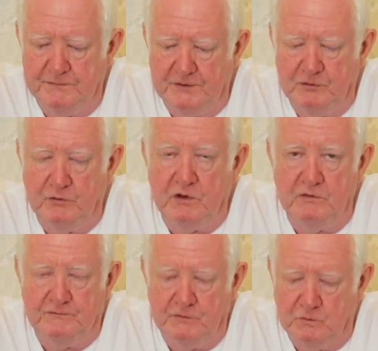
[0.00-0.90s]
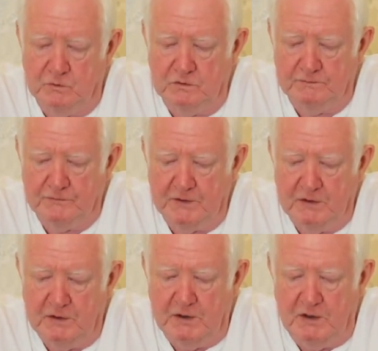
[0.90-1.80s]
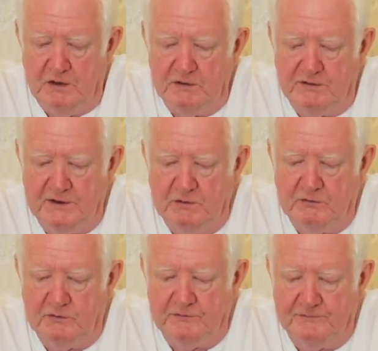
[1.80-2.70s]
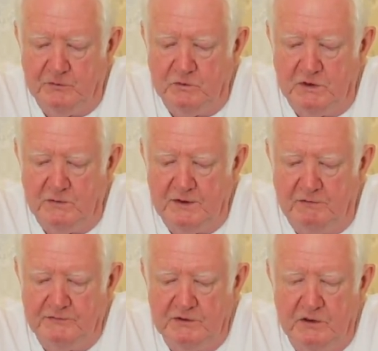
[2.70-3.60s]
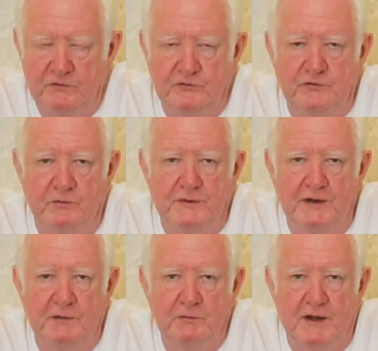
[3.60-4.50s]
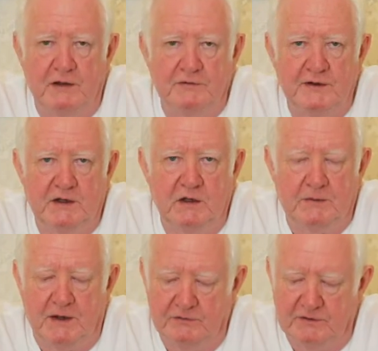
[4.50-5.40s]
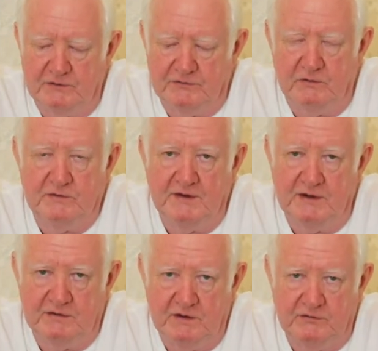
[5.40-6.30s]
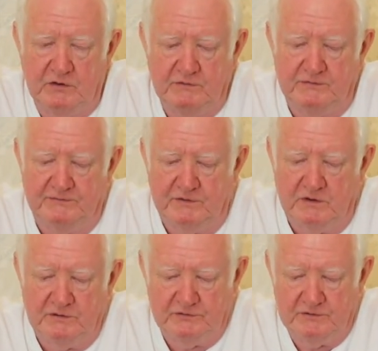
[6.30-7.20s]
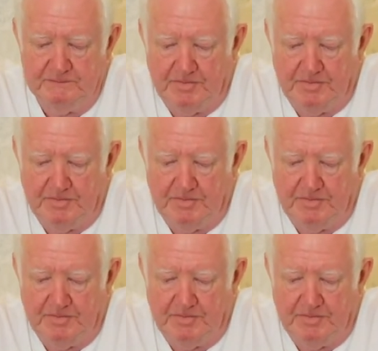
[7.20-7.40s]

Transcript: And you're no fool. The thing is with the fool, though, he often goes jumping in without thinking about things. So think things over first.